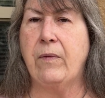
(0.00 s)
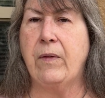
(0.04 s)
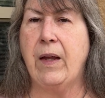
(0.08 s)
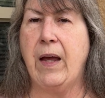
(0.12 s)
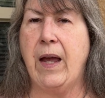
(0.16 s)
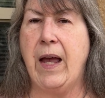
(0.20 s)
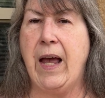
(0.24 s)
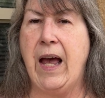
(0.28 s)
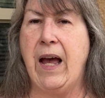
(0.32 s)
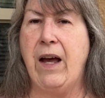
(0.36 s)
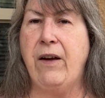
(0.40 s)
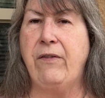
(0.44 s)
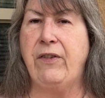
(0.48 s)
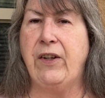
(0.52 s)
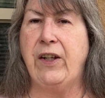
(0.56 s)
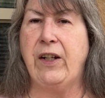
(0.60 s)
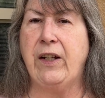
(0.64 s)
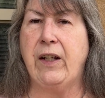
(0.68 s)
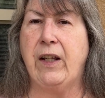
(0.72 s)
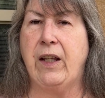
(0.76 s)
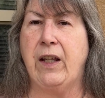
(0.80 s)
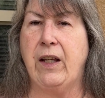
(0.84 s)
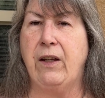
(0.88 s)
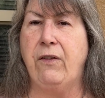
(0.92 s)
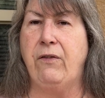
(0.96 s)
have
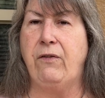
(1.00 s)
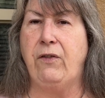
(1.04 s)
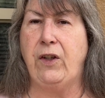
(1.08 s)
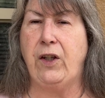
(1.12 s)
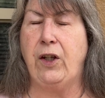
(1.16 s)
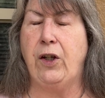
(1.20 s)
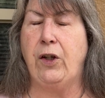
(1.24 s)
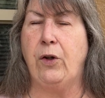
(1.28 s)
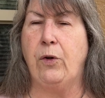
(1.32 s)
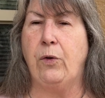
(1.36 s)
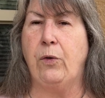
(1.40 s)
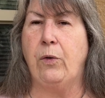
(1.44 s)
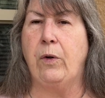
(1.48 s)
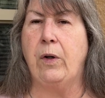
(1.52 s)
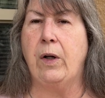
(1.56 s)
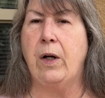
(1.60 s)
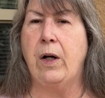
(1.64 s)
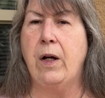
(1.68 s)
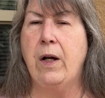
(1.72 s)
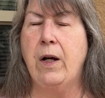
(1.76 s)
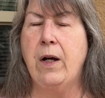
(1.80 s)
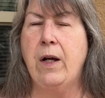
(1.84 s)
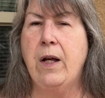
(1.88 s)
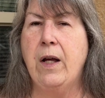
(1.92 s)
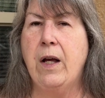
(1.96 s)
it give you
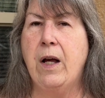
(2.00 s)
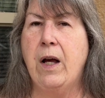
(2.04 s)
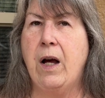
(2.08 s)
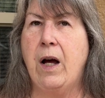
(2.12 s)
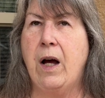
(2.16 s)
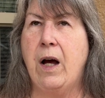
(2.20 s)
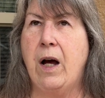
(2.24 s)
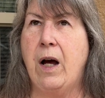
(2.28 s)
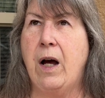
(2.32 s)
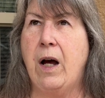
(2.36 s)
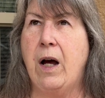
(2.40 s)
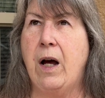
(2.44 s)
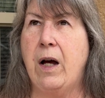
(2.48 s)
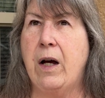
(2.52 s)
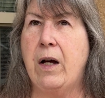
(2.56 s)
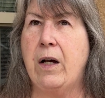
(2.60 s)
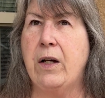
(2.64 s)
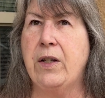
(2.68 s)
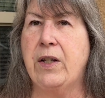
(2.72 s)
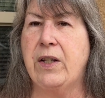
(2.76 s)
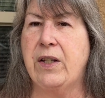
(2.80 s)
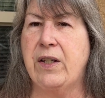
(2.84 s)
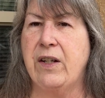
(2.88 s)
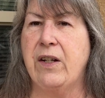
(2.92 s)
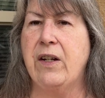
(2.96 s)
a
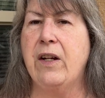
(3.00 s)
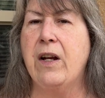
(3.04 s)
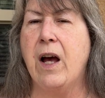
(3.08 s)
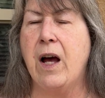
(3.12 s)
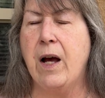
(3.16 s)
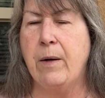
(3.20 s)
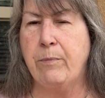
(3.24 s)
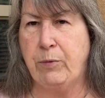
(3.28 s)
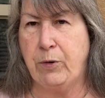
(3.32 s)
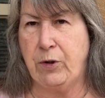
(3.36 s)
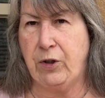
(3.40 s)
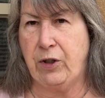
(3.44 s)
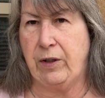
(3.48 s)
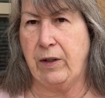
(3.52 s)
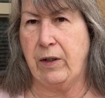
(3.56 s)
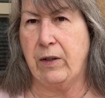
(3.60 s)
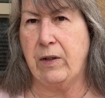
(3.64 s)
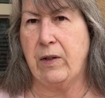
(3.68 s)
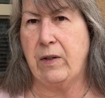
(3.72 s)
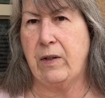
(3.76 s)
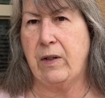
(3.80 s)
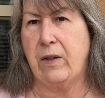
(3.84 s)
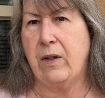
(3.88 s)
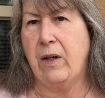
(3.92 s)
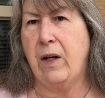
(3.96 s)

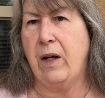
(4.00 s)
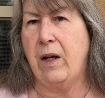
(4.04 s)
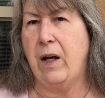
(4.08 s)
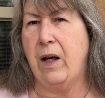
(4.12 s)
synopsis,